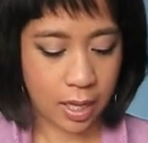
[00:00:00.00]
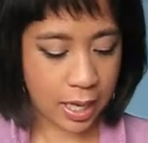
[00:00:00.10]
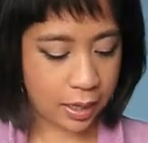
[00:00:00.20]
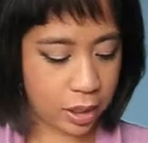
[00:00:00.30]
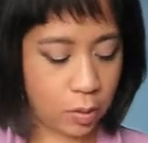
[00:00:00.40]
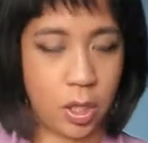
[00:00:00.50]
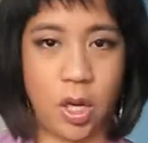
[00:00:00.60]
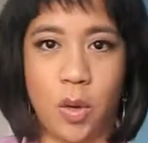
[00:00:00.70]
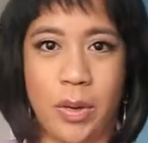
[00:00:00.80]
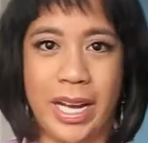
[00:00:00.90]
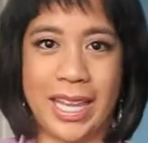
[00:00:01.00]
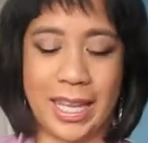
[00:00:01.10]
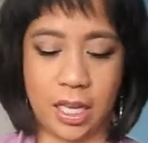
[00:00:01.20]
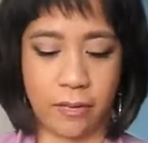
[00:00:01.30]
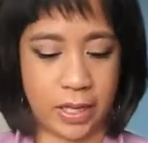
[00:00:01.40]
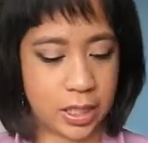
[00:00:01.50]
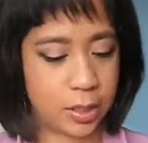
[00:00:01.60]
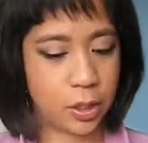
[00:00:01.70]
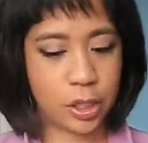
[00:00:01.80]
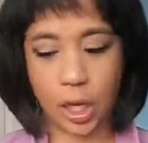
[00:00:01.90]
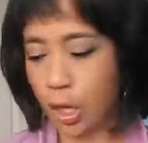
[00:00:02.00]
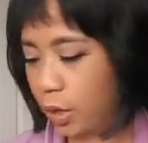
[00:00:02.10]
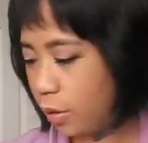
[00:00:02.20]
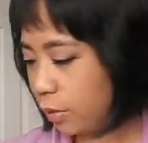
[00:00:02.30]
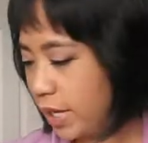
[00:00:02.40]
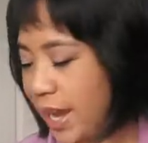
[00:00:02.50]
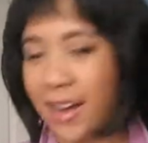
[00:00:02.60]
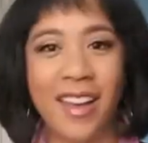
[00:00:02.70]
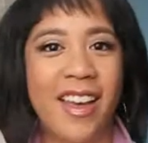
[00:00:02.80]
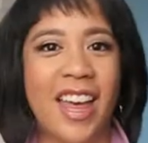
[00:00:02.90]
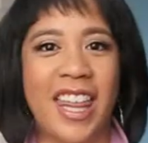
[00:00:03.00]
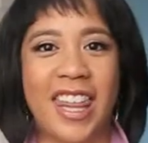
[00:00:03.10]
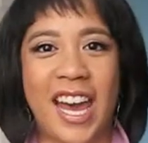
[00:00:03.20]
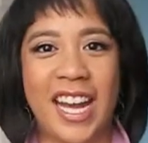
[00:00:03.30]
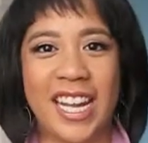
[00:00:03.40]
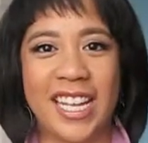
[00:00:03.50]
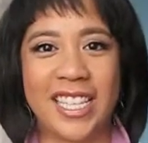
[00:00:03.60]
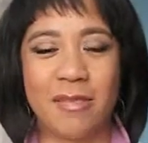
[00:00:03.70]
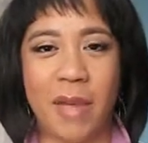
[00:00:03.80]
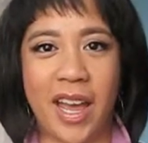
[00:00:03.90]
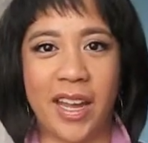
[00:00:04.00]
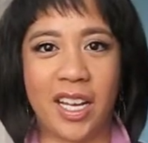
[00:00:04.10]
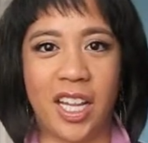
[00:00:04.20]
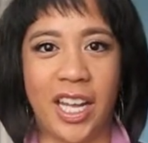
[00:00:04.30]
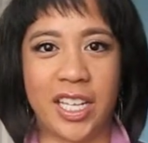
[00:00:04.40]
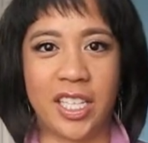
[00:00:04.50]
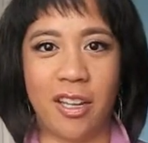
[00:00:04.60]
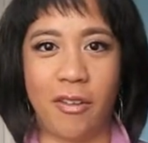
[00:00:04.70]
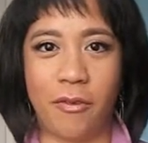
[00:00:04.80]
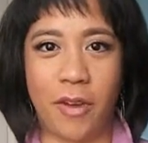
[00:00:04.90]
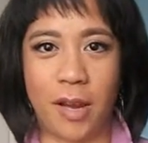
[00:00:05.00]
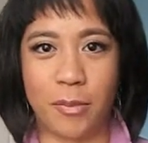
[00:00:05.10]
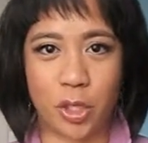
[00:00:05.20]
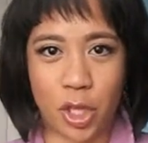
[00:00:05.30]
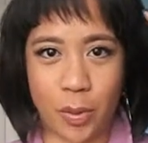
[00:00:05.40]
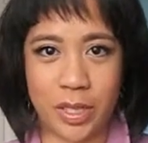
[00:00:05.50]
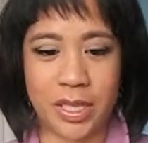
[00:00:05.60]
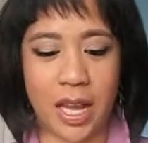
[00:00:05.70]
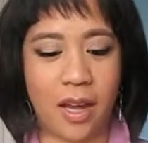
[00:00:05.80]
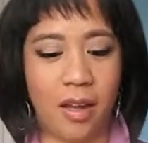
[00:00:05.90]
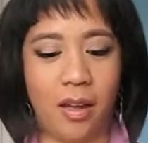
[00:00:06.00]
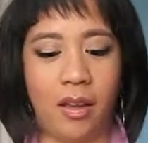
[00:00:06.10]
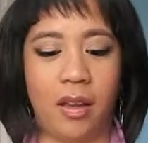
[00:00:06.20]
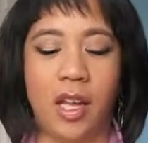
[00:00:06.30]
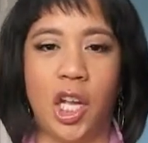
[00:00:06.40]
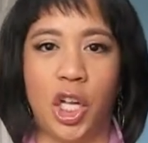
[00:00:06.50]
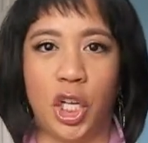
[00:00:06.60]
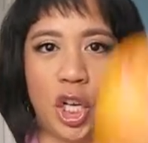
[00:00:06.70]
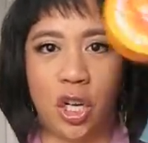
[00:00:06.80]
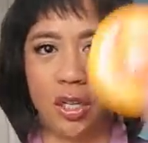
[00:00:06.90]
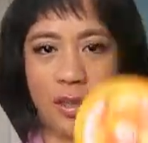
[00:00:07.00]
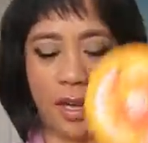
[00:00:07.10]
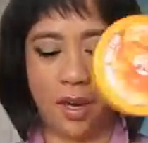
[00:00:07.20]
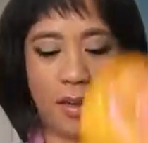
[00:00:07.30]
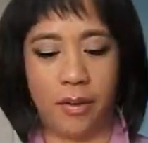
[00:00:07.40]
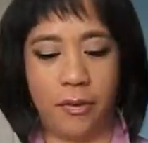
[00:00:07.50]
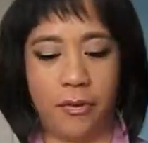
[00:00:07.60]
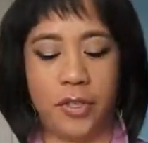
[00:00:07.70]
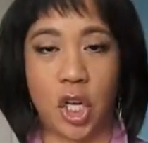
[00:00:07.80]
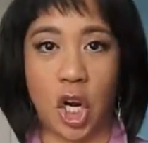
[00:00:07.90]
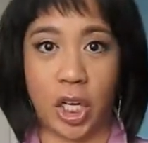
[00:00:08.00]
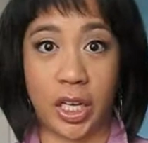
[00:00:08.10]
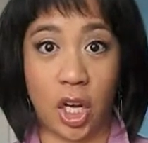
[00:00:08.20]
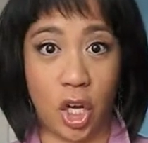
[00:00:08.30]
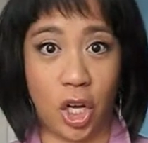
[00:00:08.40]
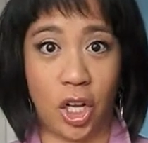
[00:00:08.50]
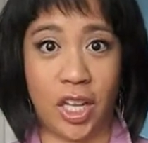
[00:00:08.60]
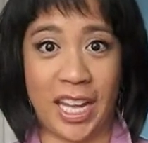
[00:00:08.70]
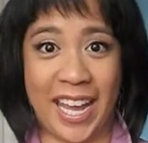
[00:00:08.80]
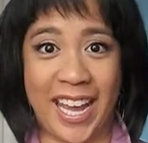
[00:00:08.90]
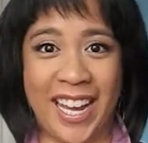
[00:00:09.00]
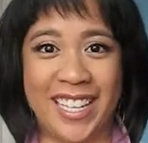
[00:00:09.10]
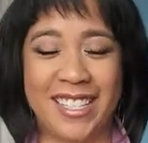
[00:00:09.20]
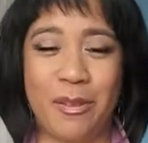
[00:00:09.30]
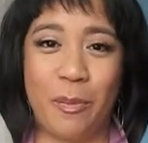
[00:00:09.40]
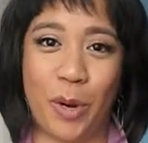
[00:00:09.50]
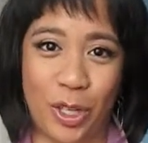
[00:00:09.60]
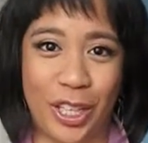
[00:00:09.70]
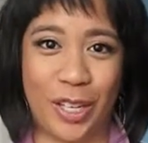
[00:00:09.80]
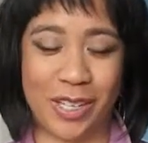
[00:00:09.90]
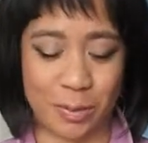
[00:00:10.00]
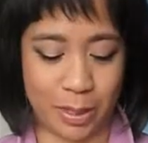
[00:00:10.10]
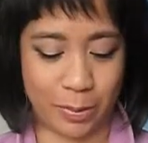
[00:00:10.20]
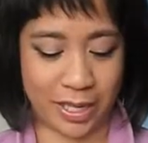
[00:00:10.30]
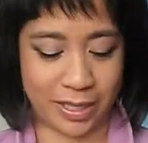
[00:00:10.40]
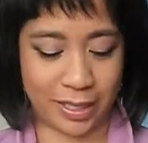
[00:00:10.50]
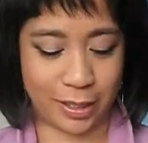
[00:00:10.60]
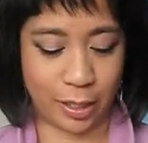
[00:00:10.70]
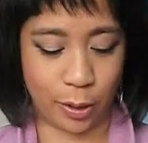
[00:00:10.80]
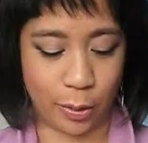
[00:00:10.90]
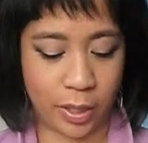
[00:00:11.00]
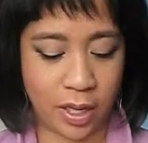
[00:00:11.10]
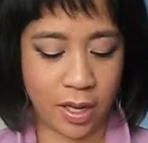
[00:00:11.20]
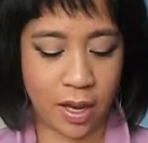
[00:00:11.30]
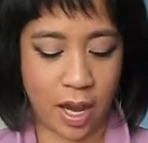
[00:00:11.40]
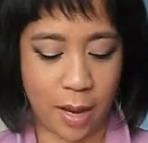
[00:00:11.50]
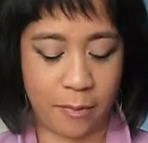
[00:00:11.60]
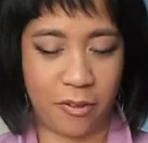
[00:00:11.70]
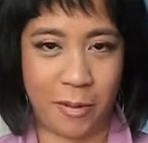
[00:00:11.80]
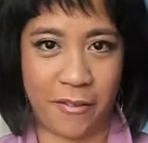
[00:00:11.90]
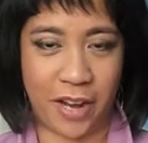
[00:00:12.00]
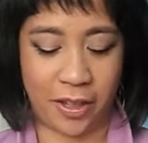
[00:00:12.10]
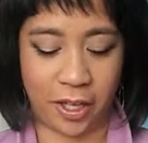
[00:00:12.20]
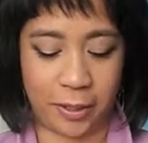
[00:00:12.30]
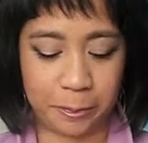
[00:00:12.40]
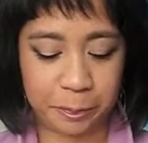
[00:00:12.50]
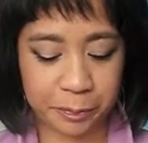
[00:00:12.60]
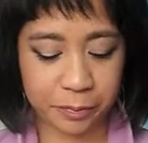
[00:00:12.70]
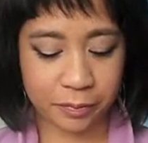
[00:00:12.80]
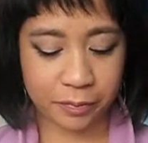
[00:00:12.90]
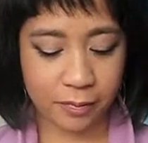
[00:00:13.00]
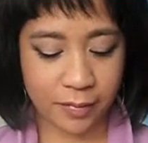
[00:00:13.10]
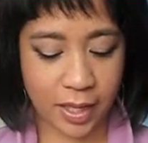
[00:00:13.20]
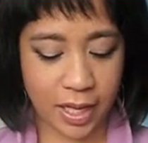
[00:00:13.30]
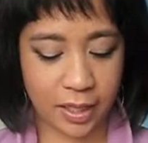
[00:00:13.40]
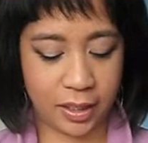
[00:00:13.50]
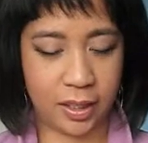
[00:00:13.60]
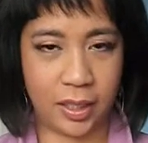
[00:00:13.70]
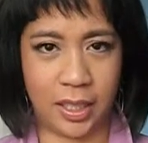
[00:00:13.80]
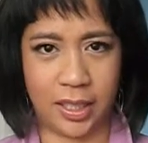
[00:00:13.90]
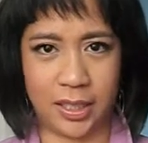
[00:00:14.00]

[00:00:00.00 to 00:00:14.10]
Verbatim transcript: and let you know what I think of it. So yeah, that is my collective show and tell, current love, Target haul, and early Christmas present. So for my father, and a little